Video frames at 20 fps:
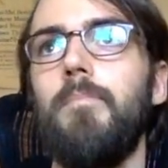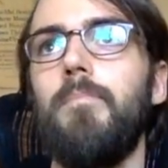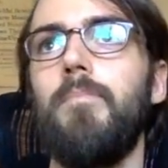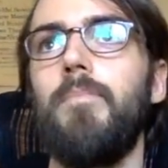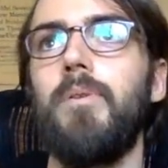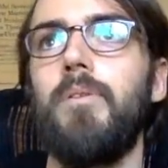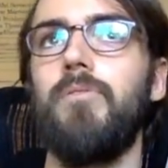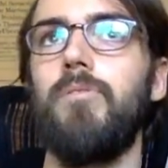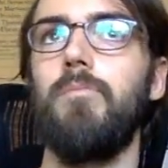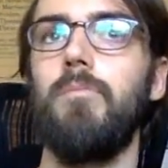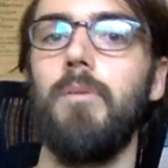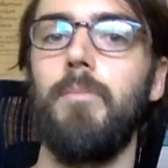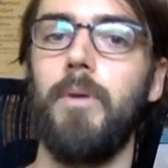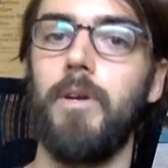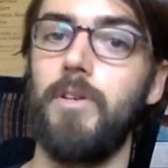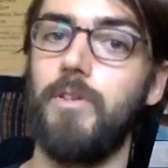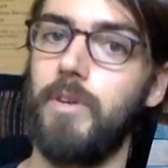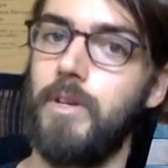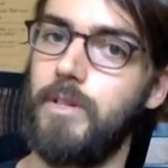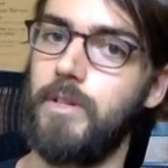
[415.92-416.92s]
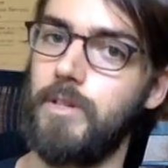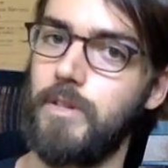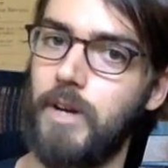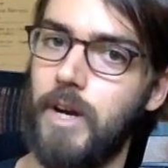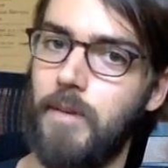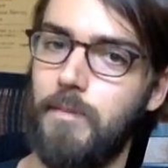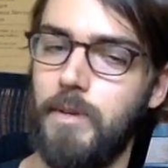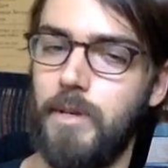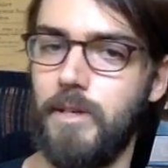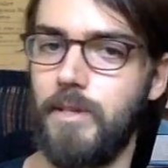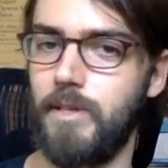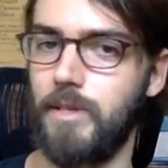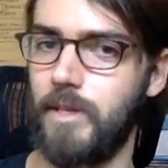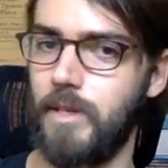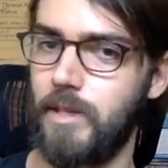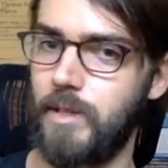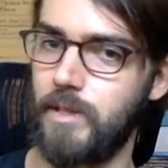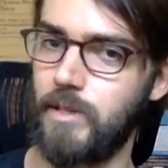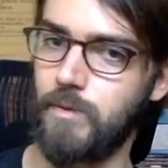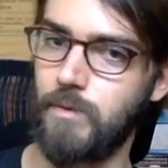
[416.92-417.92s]
preferably by transcribing, because
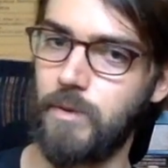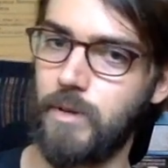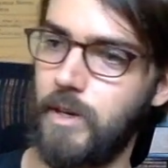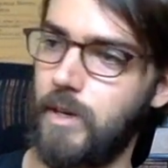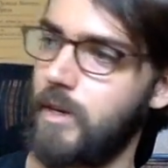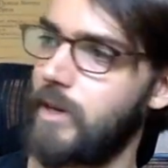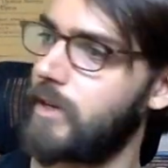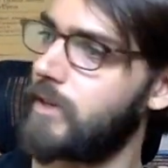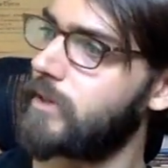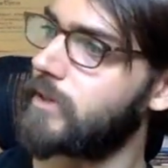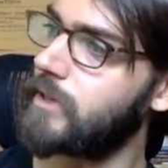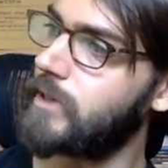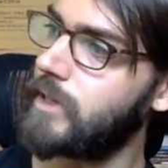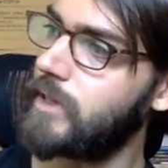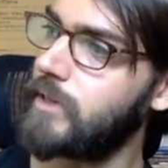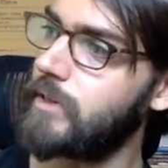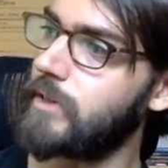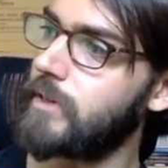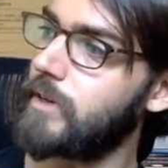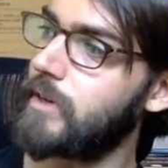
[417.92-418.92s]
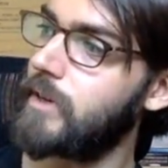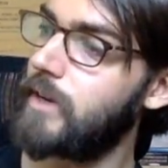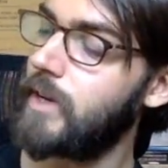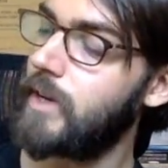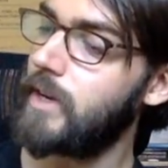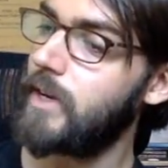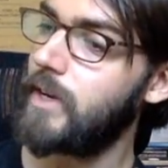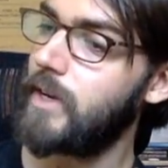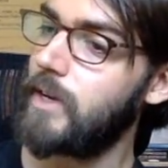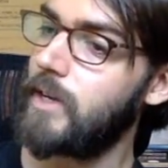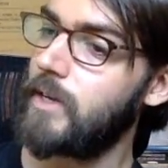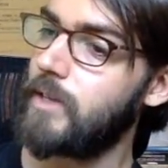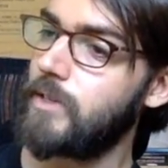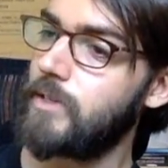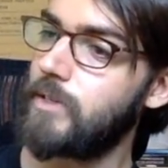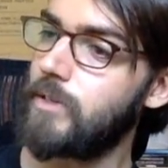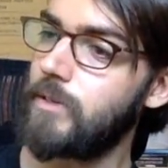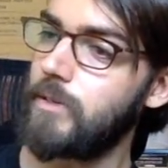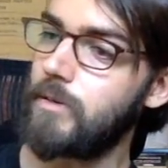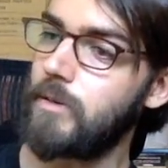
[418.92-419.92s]
again, it's working on your ear.
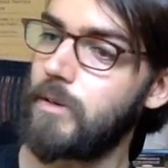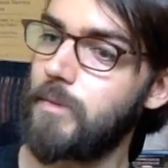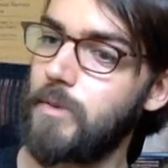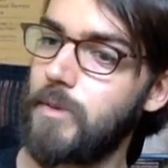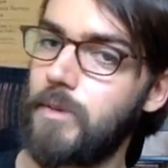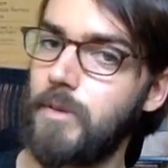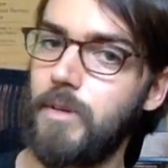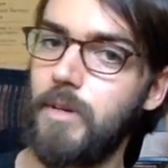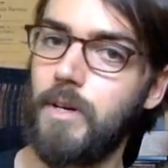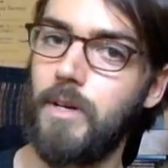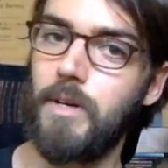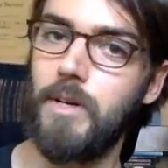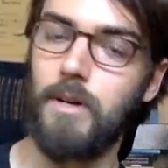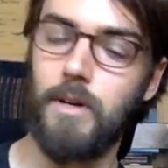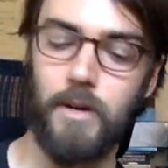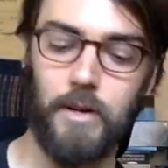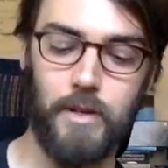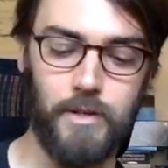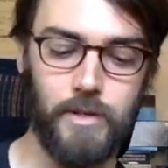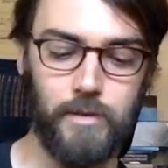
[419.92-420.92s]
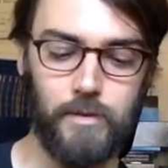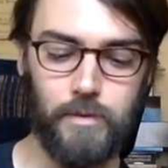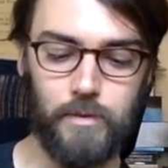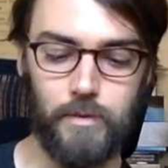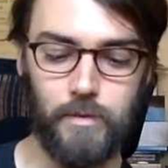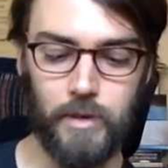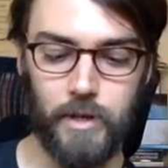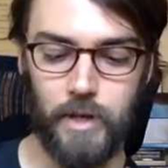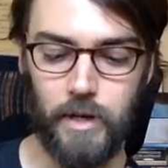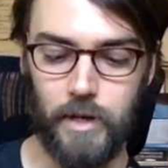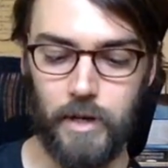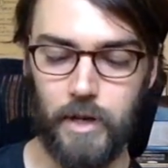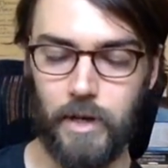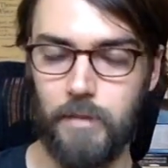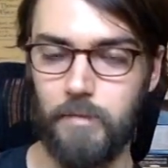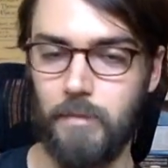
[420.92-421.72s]
So I've been also working on